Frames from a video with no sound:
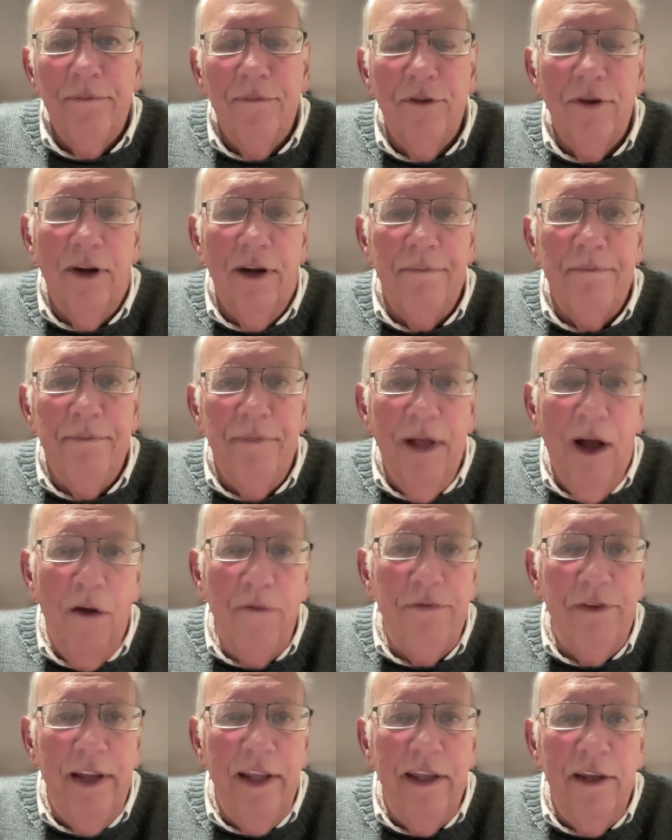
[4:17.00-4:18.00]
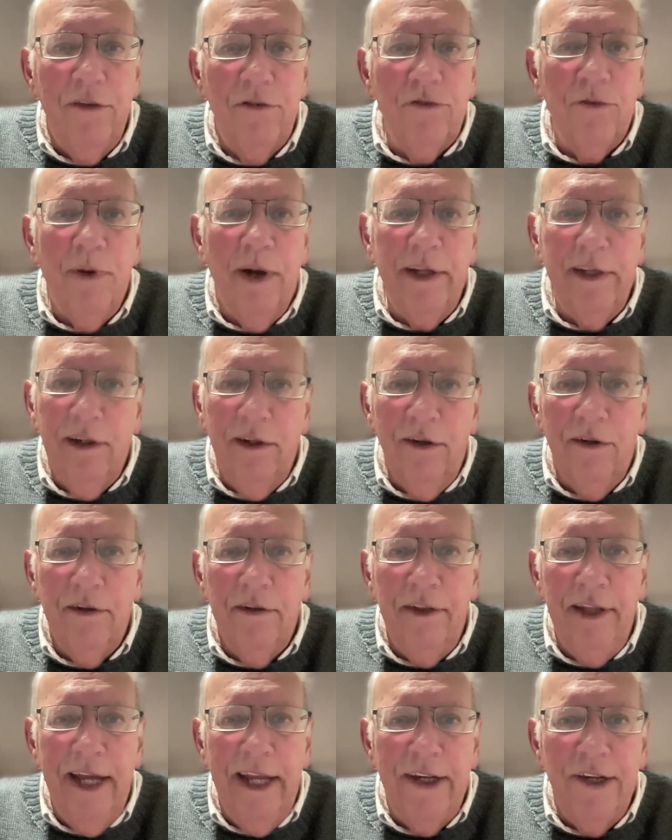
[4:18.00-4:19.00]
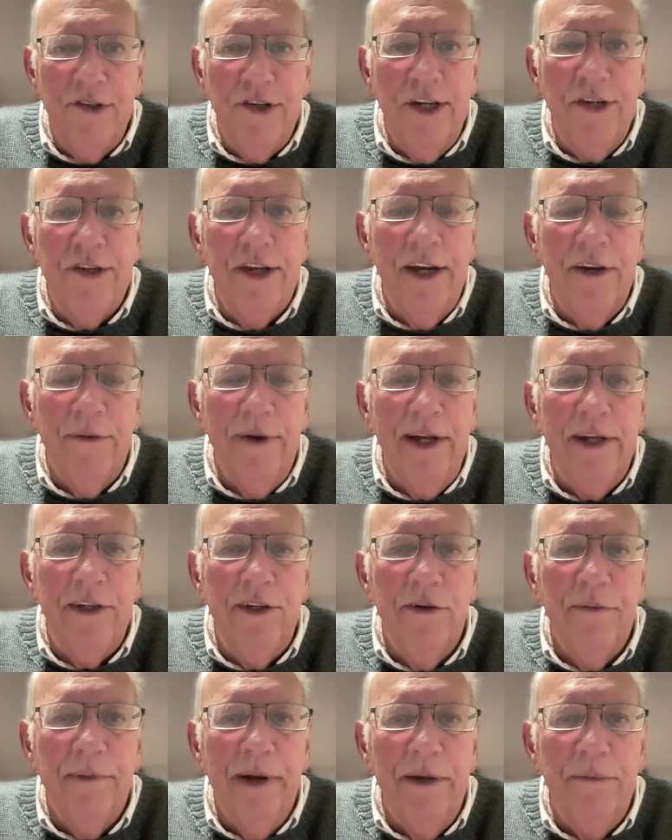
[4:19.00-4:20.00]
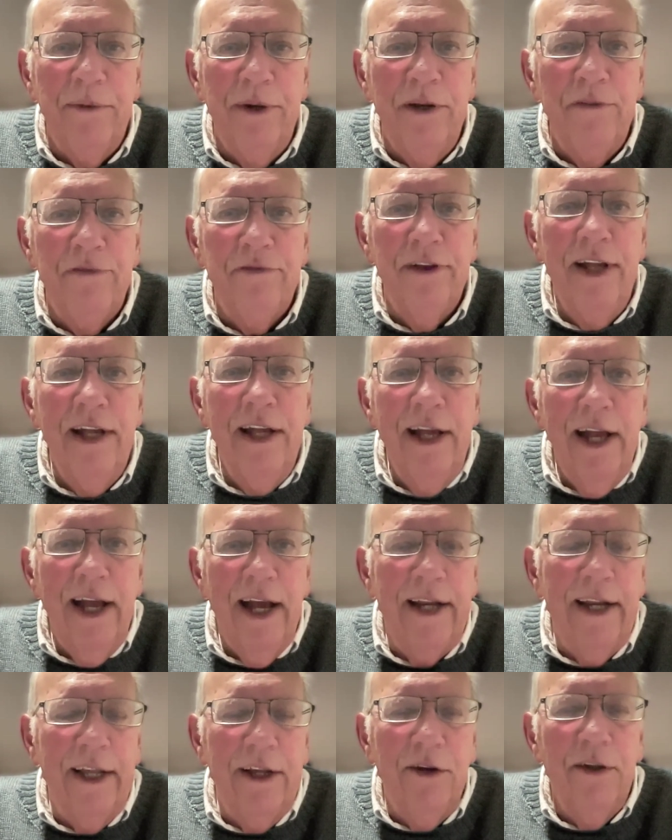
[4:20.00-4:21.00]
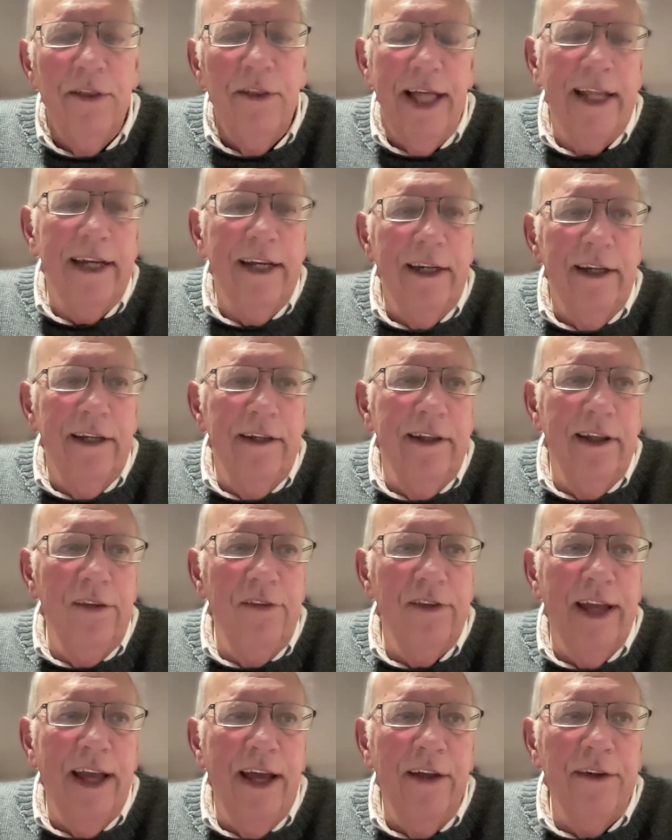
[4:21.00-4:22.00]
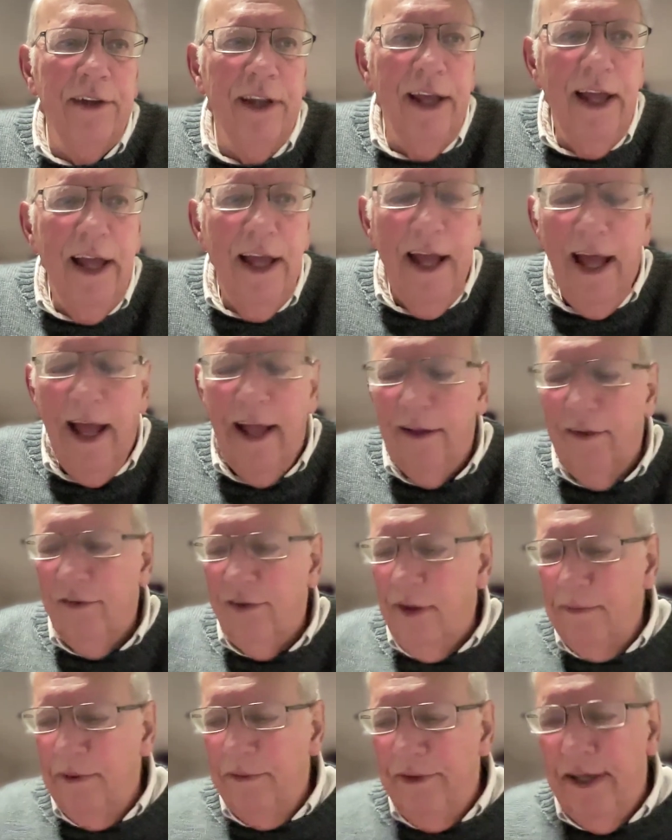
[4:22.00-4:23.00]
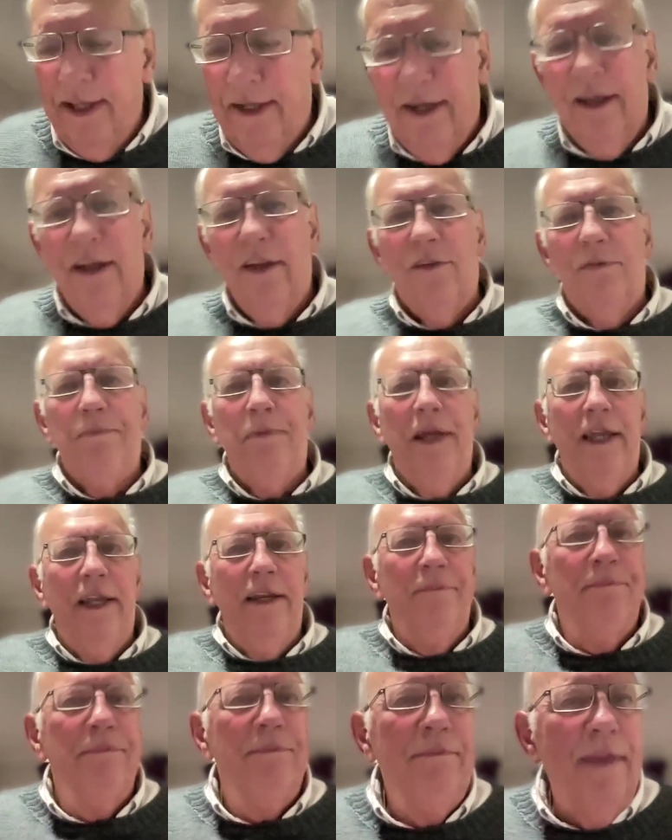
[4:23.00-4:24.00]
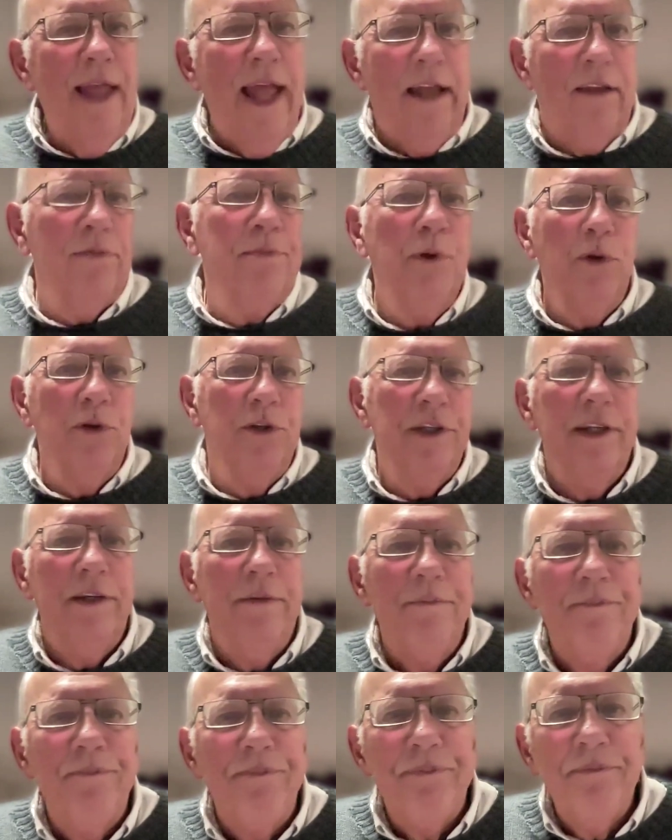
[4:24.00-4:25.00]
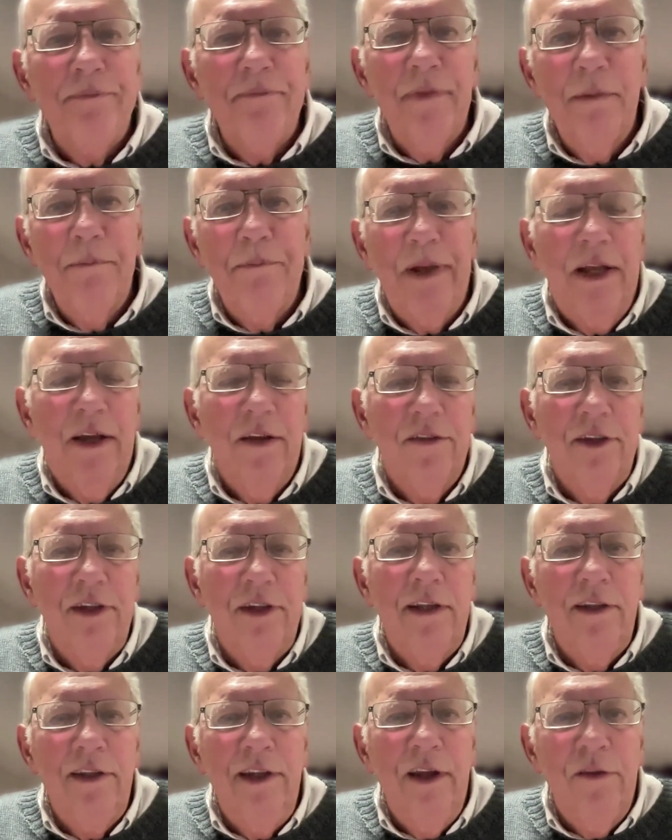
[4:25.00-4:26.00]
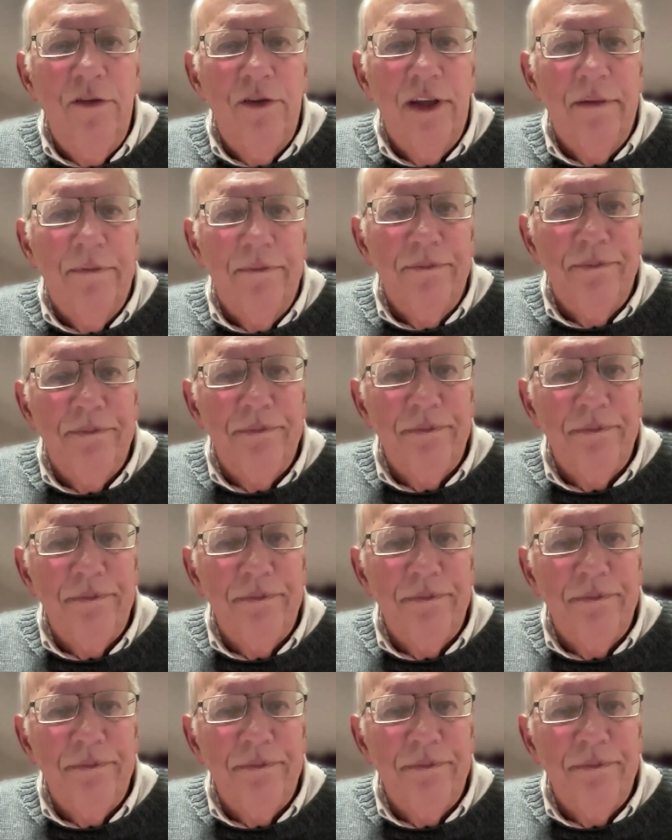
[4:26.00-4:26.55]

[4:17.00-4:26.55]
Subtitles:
so I hopefully used quite a lot of the energy generated on my roof, and I got that at a discount. And some of it has been exported because I didn't use it.